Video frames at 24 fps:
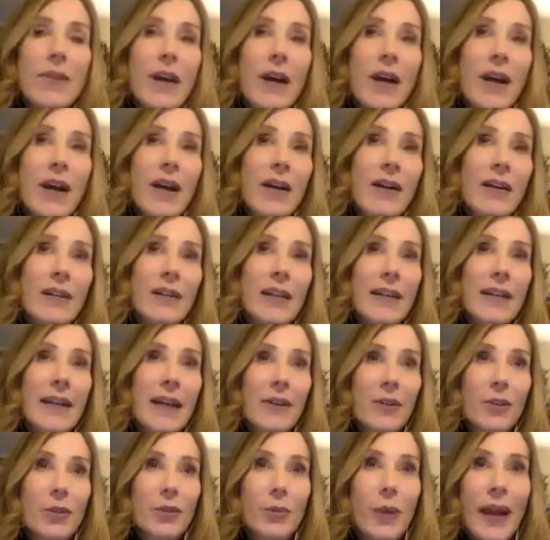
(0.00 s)
got
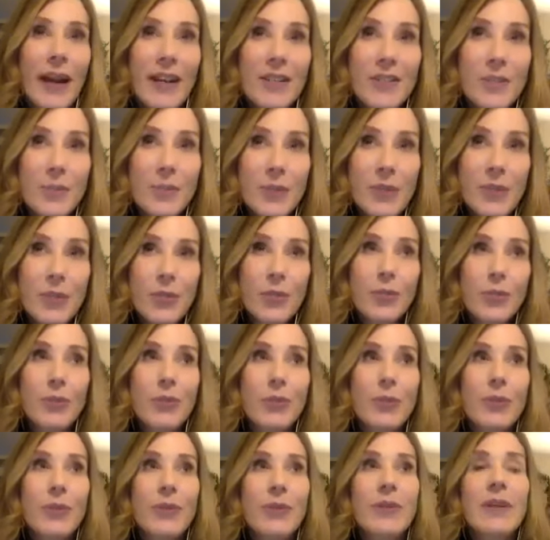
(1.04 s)
out of graduate
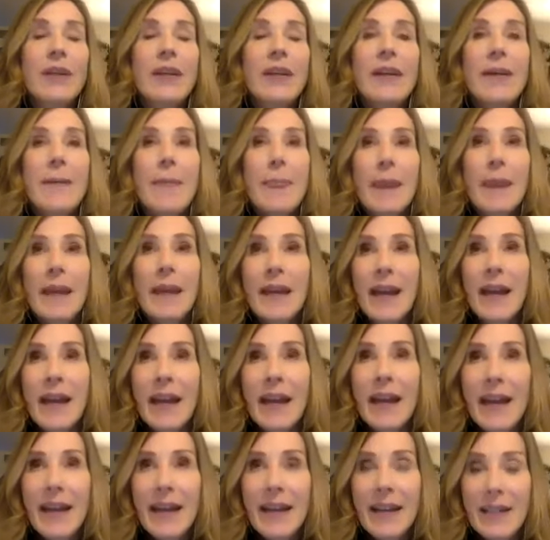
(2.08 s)
school
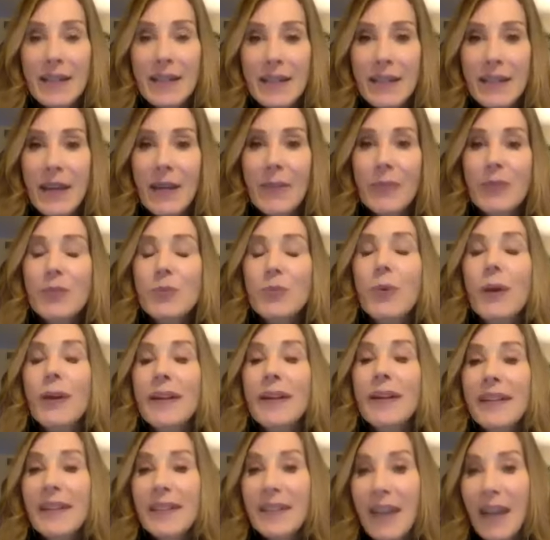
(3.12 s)
and I was
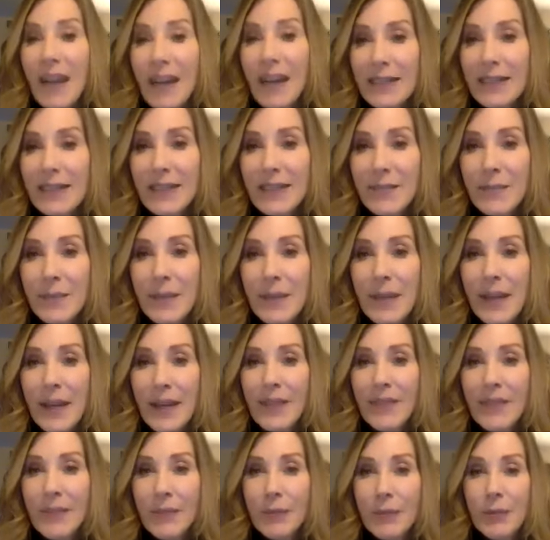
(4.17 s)
running a cognitive
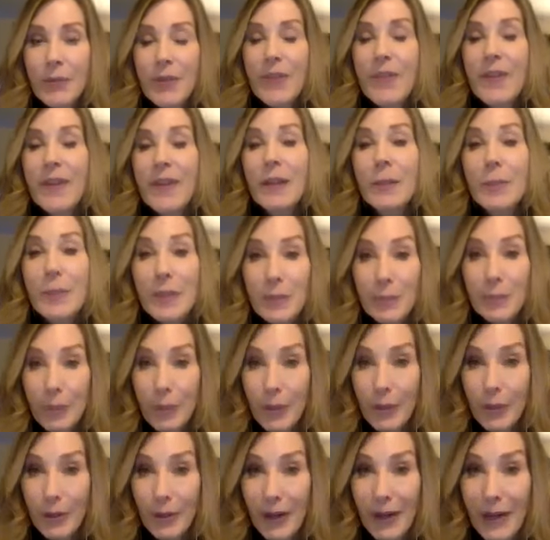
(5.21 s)
behavioral therapy
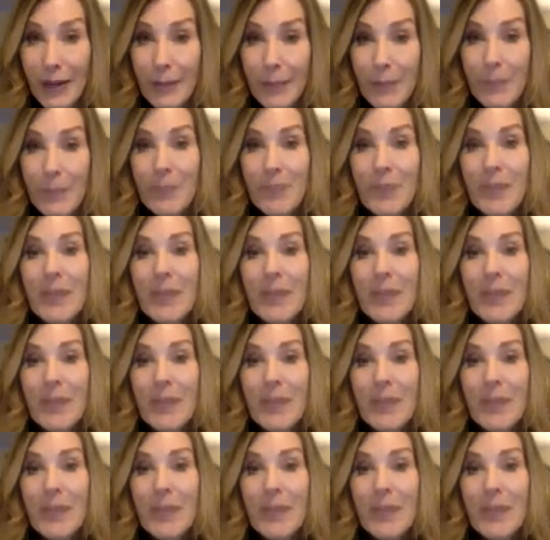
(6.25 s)
program